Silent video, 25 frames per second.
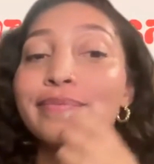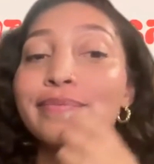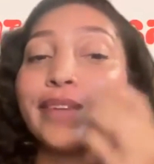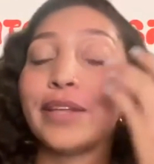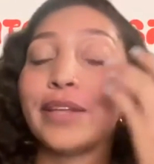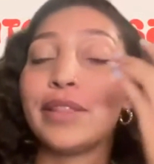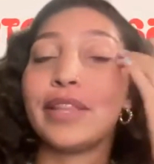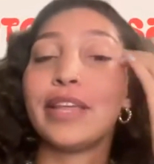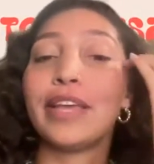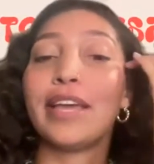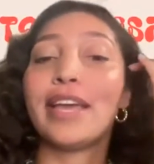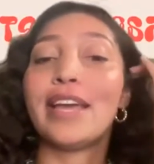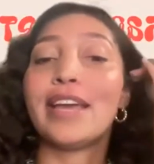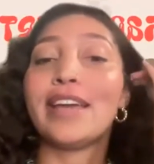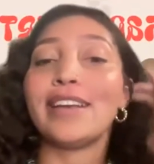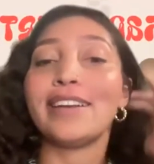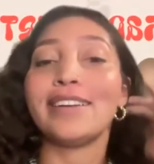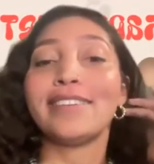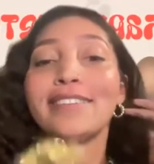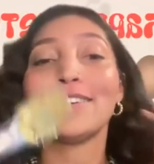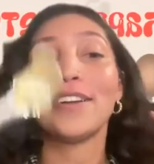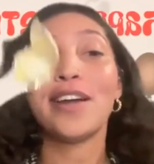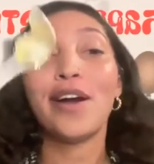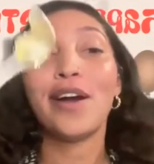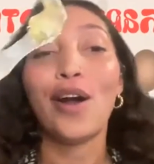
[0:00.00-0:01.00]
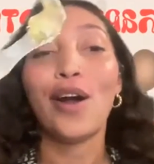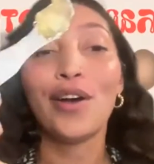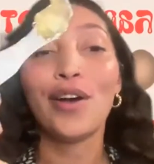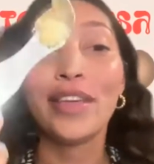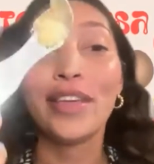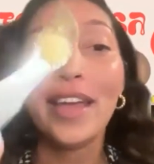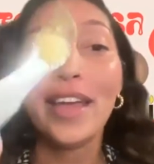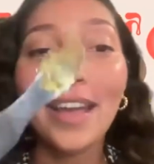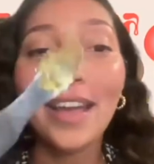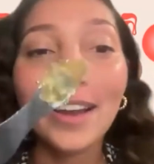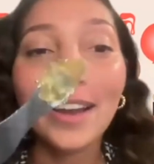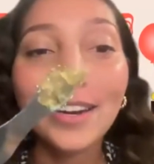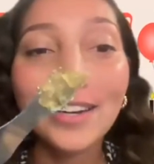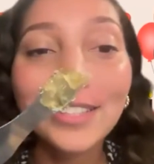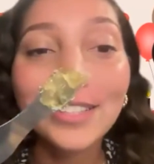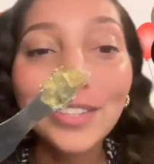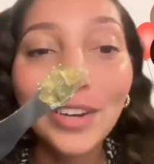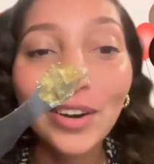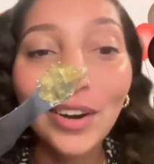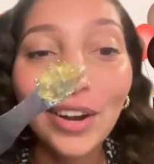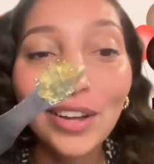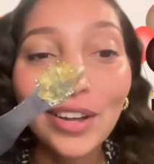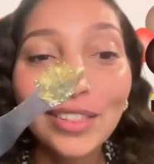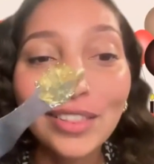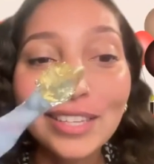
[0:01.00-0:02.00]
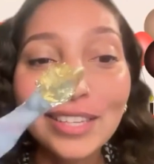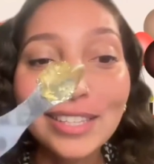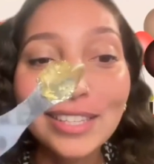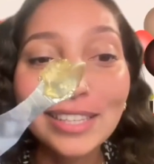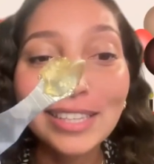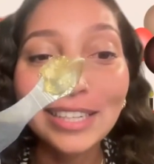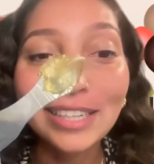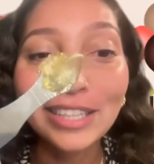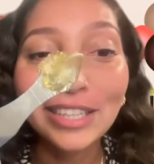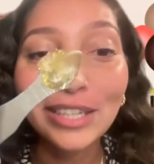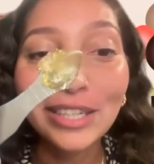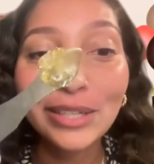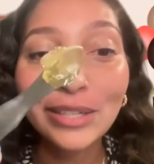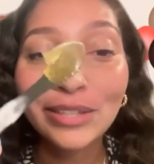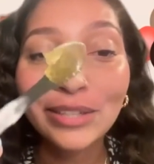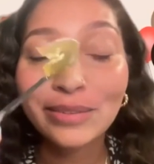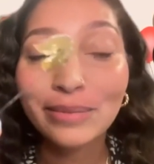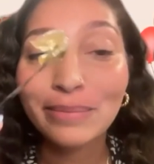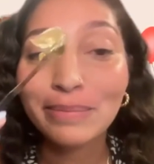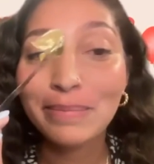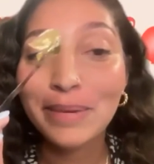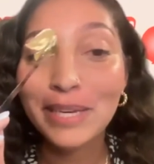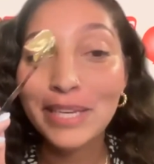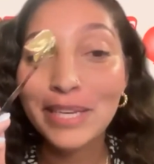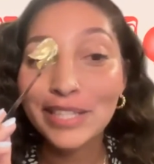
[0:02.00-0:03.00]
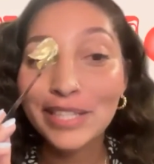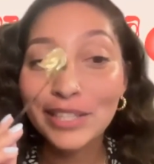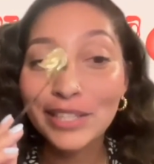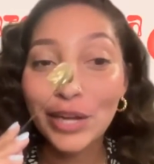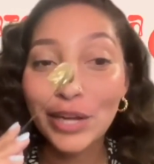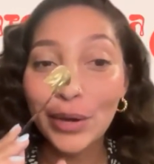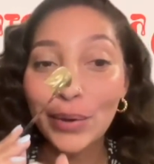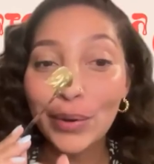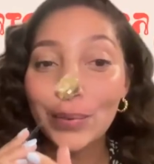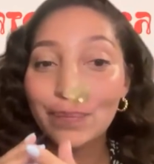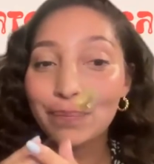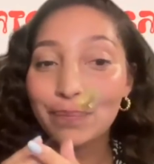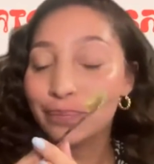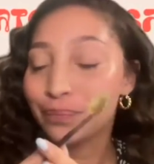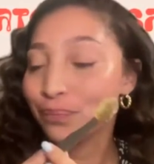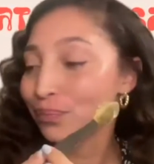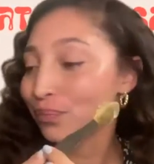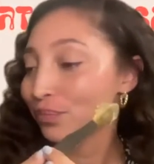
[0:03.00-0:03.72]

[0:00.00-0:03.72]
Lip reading: And then all the hairs are on this little piece of dough.